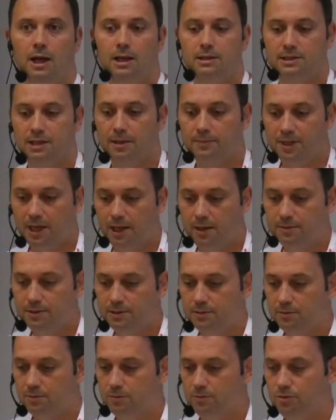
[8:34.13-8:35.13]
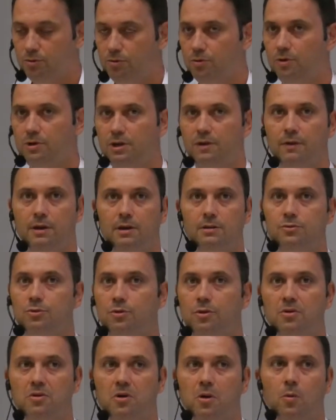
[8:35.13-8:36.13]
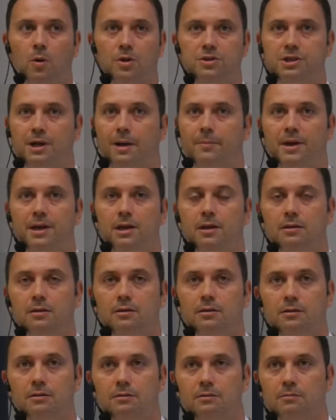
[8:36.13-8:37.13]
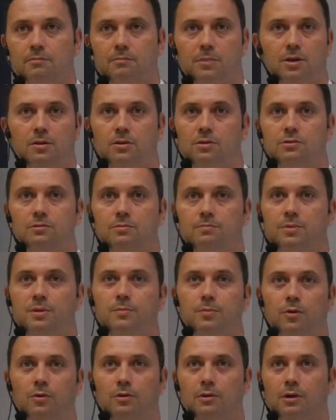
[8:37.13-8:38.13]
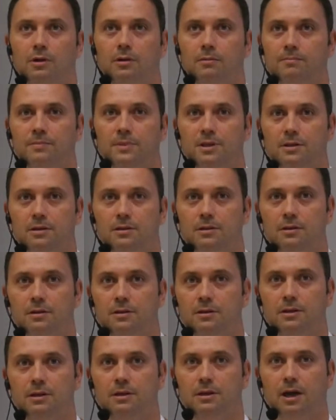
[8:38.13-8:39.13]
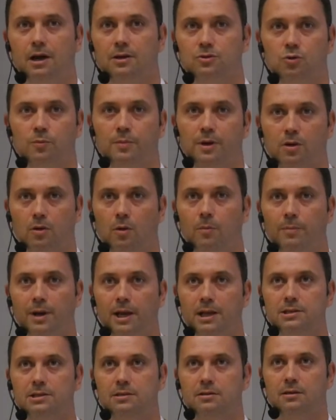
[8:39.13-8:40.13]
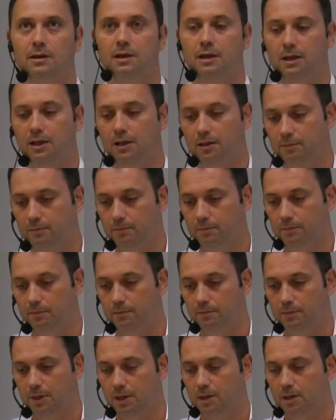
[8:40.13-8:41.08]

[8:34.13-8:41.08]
And sometimes you don't know what's happening because people are super complex. And